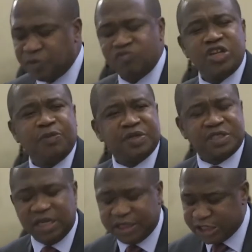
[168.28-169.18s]
to
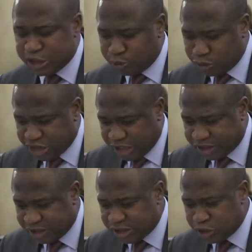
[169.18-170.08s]
3% is
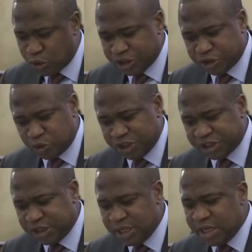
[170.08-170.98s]
projected in
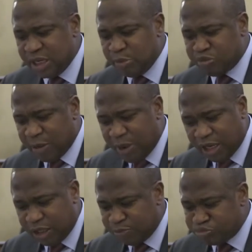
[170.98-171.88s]
2020,
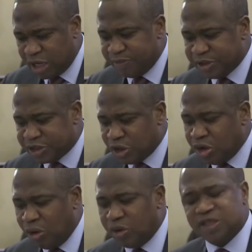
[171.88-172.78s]
primarily premised
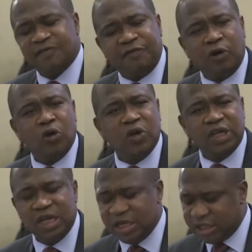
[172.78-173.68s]
on the
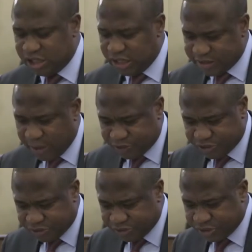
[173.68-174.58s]
following key
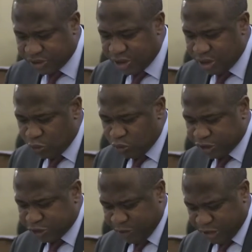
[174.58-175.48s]
assumptions. We
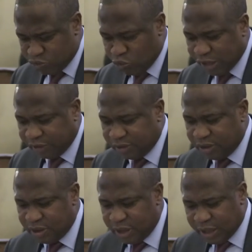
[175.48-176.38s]
expect, one,
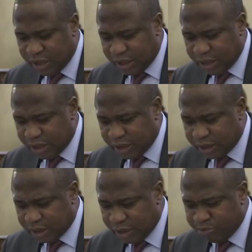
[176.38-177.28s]

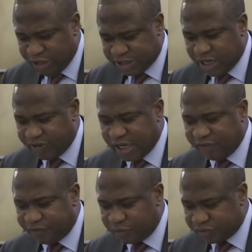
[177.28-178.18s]
a better
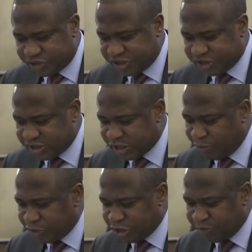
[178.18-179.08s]
rainfall season
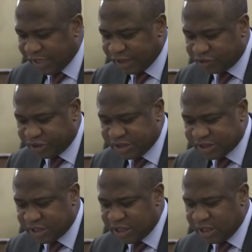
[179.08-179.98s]
supported by increased